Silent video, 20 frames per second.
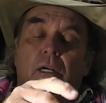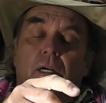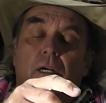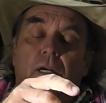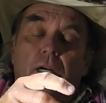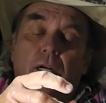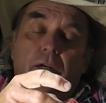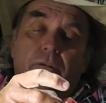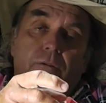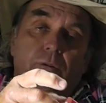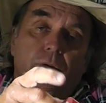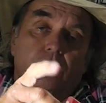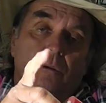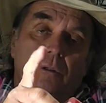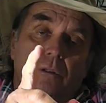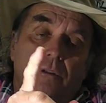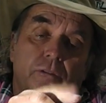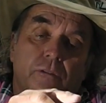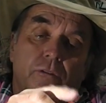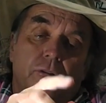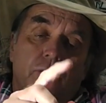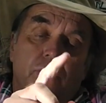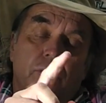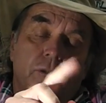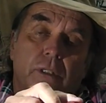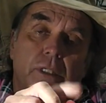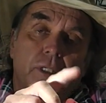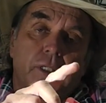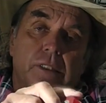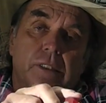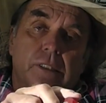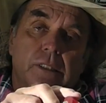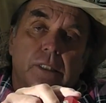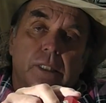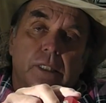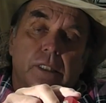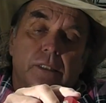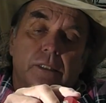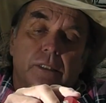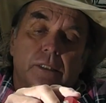After all, this is called
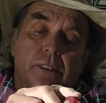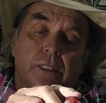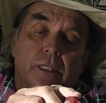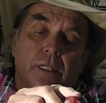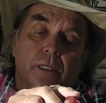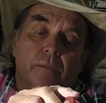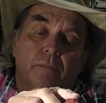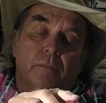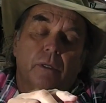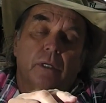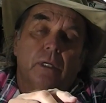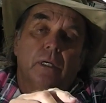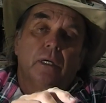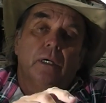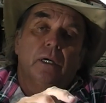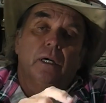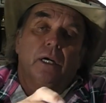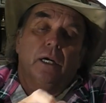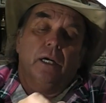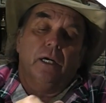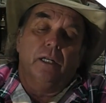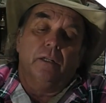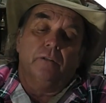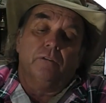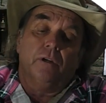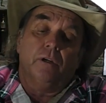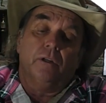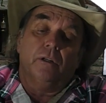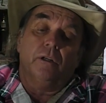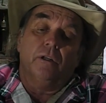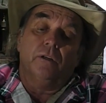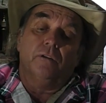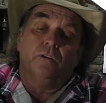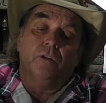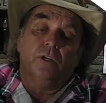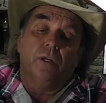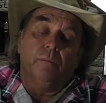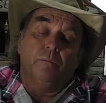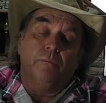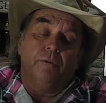insulation tape, and it's only a
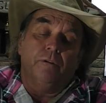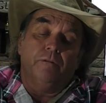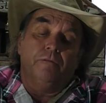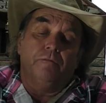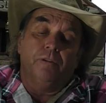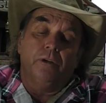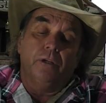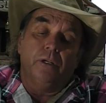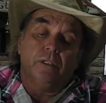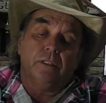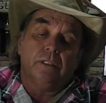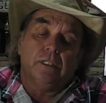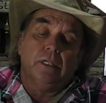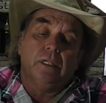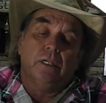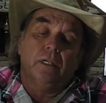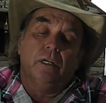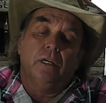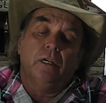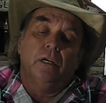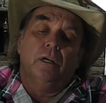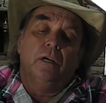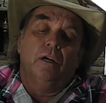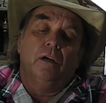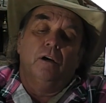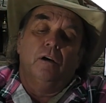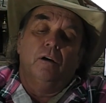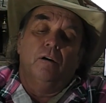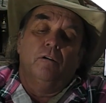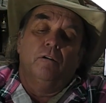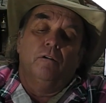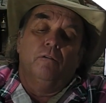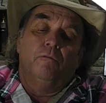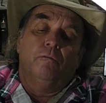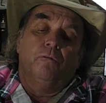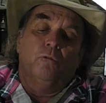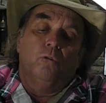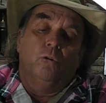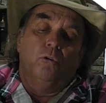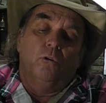temporary fix
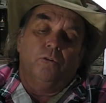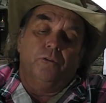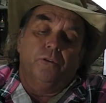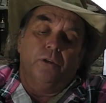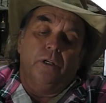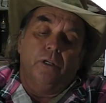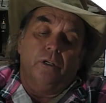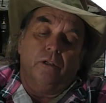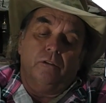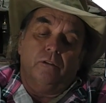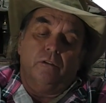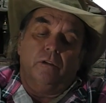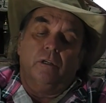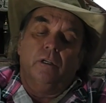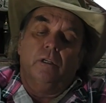for things